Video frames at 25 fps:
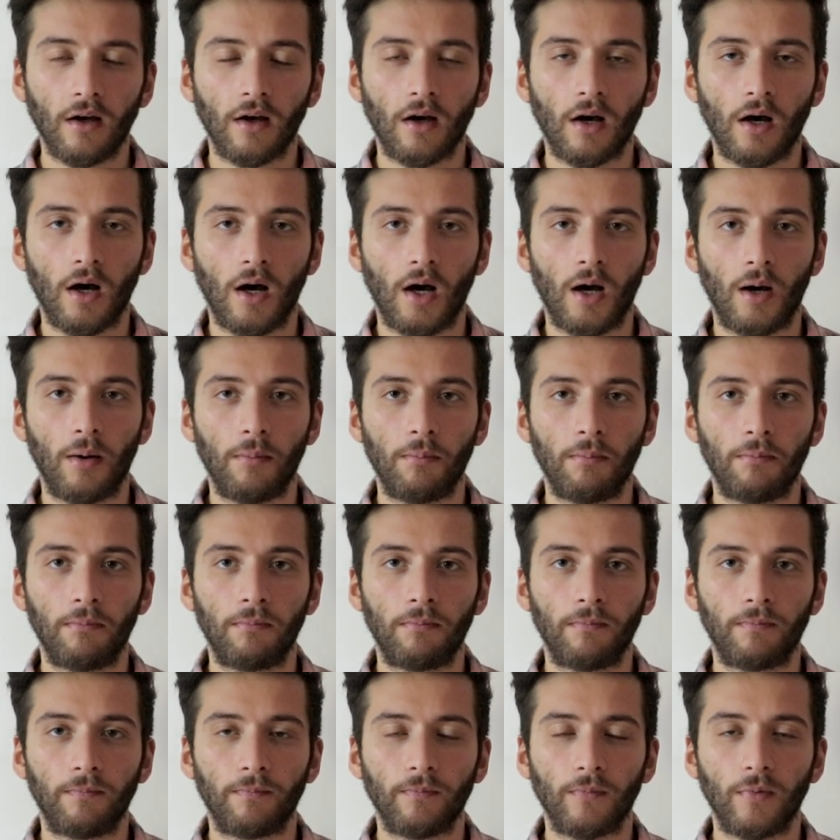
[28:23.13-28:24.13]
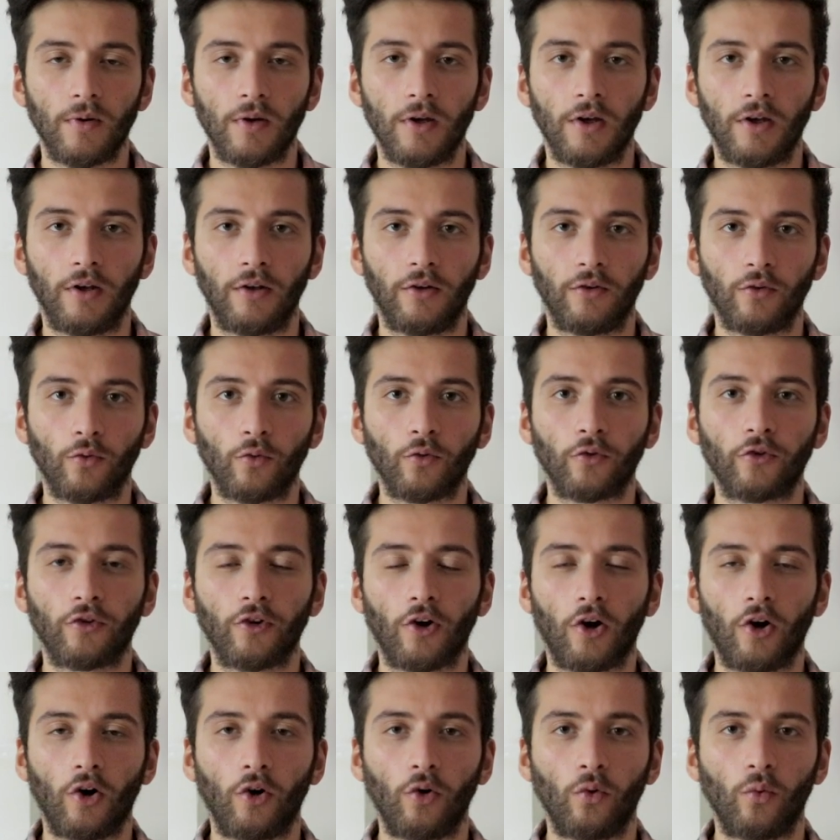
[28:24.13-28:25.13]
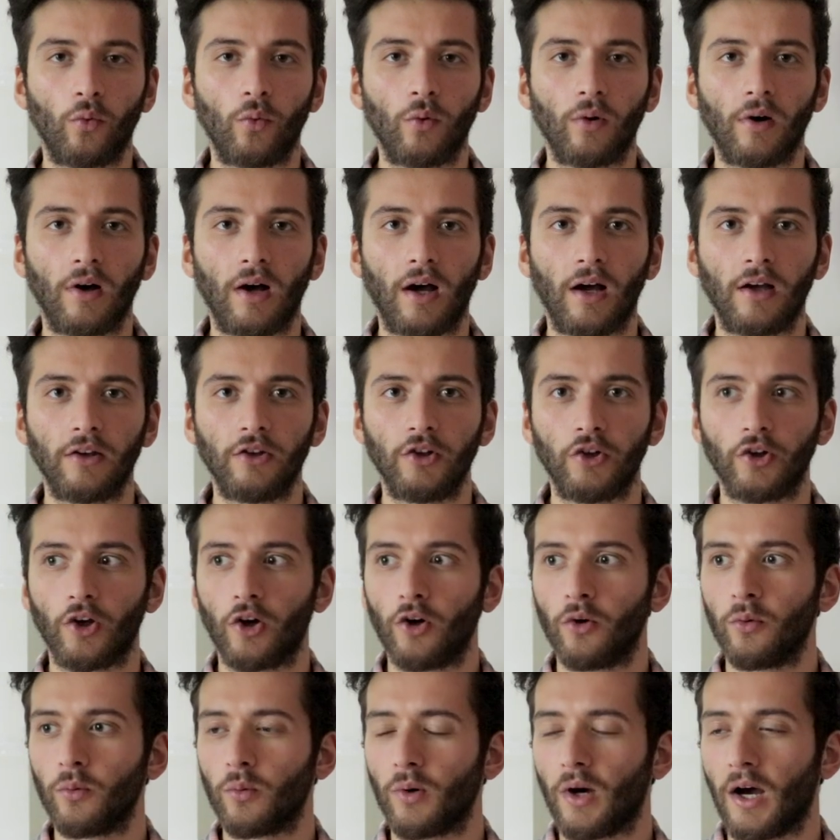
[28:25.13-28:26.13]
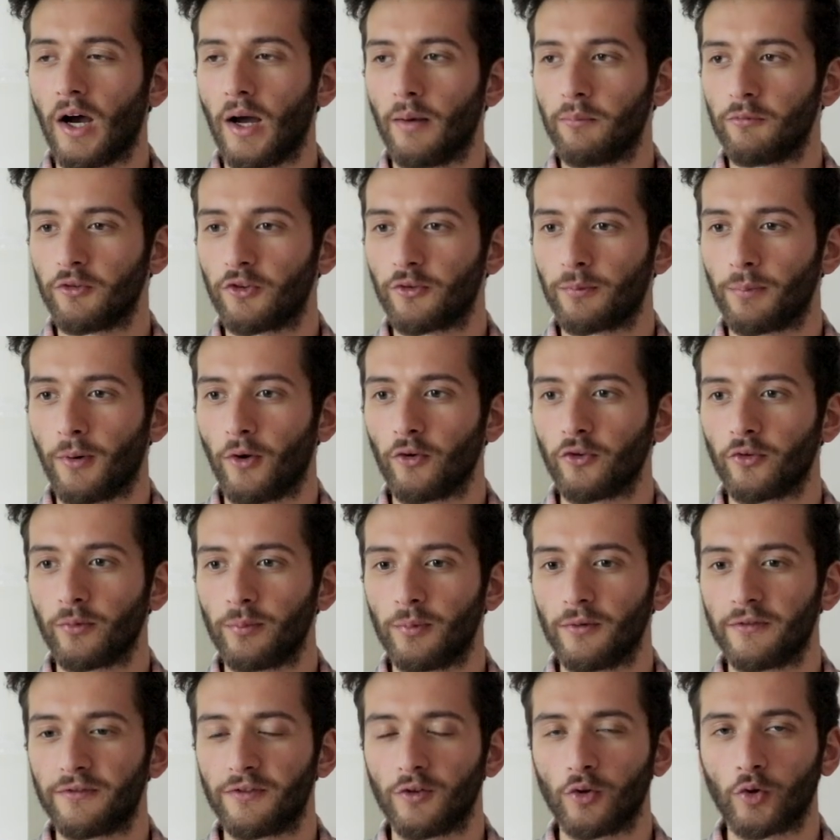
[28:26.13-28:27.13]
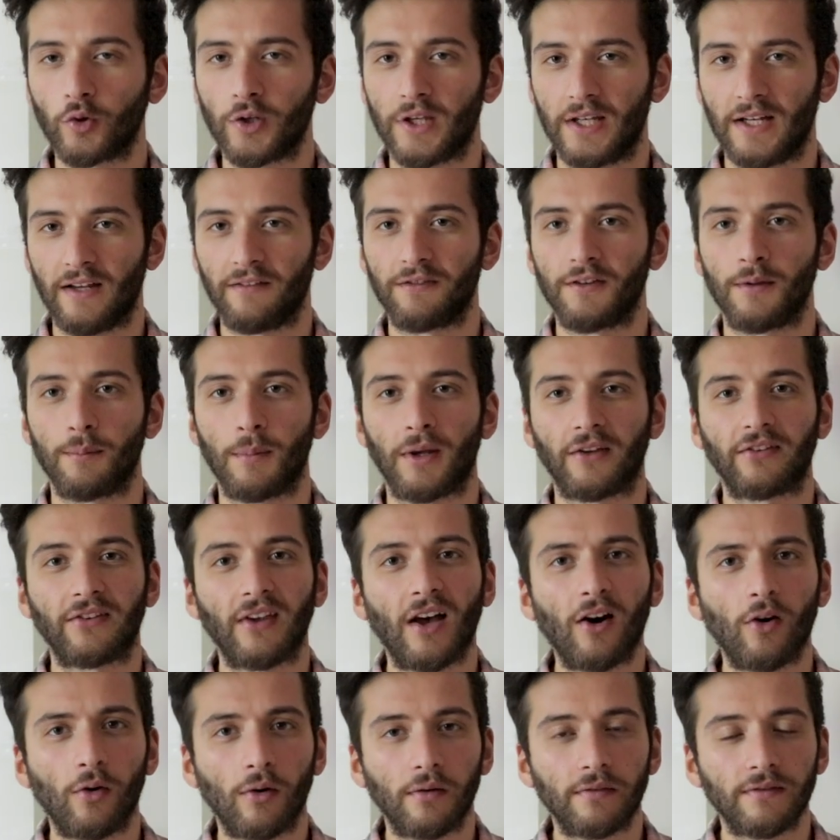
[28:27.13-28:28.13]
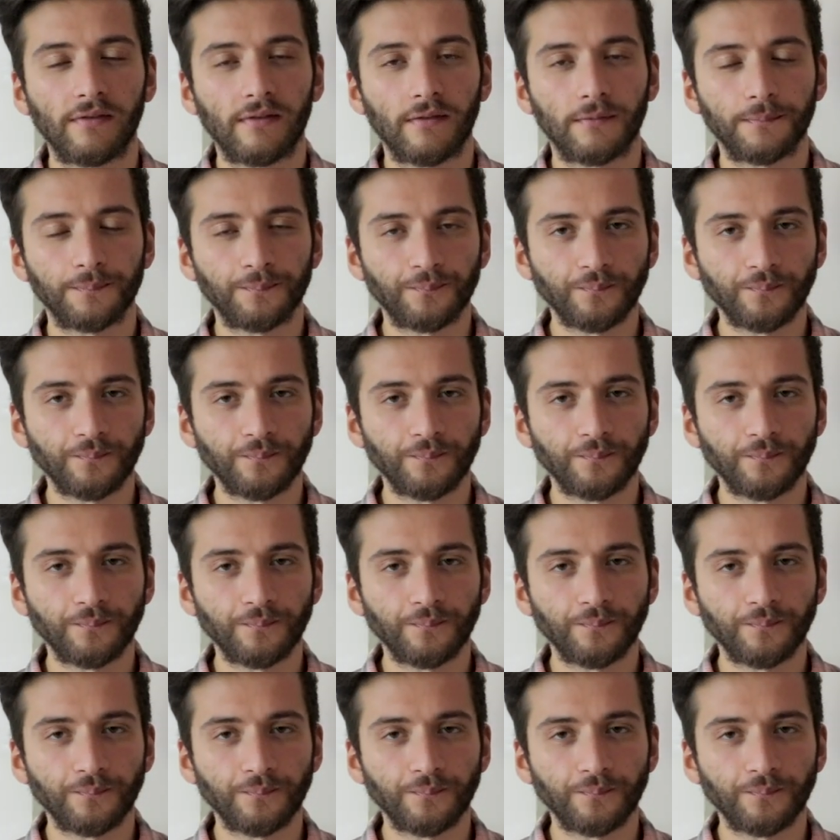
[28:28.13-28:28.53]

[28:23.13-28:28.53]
Um, and also you know, I'm responsible for looking after myself.